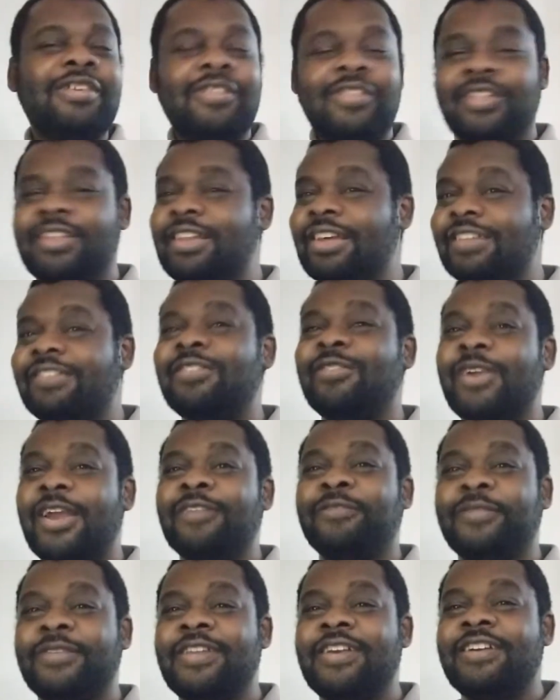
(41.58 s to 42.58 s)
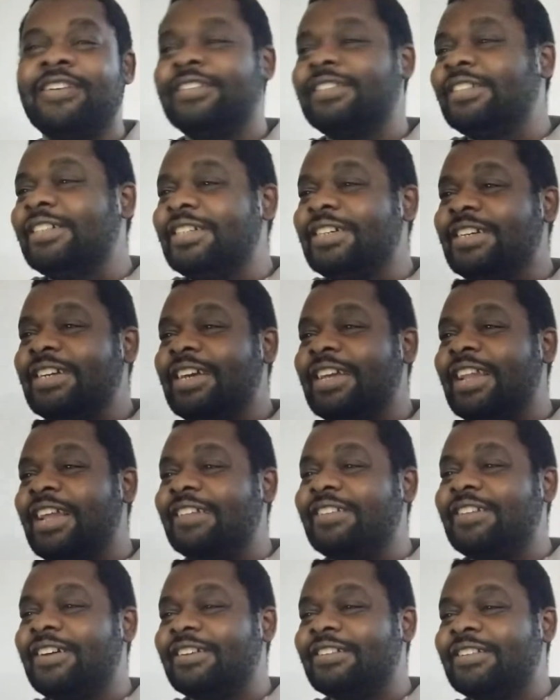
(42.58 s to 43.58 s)
know, that's harassment now. And
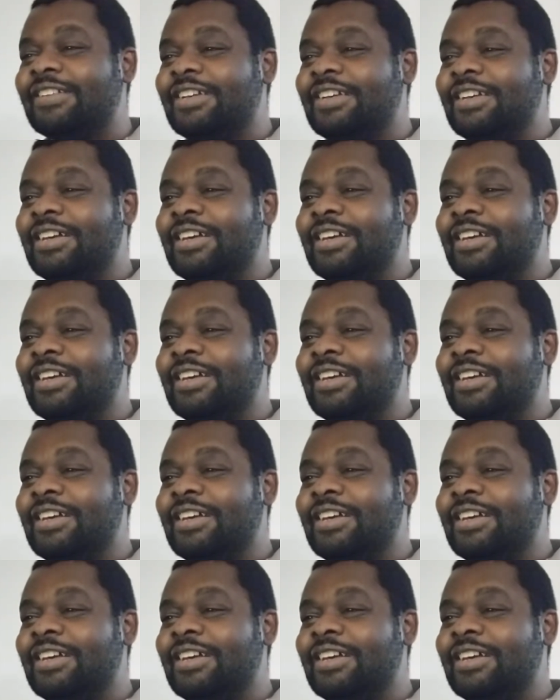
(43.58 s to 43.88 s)
that sucks.